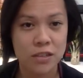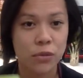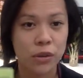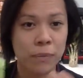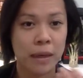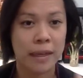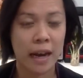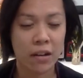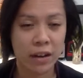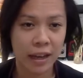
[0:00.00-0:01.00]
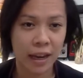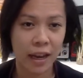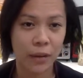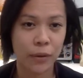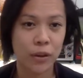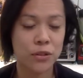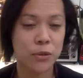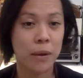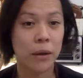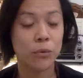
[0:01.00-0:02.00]
So we've made carrot cake, we also
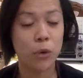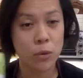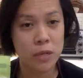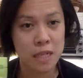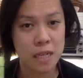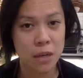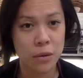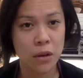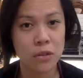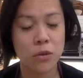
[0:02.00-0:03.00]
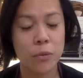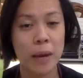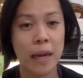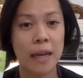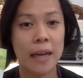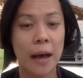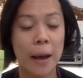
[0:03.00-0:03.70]
made roti, we also made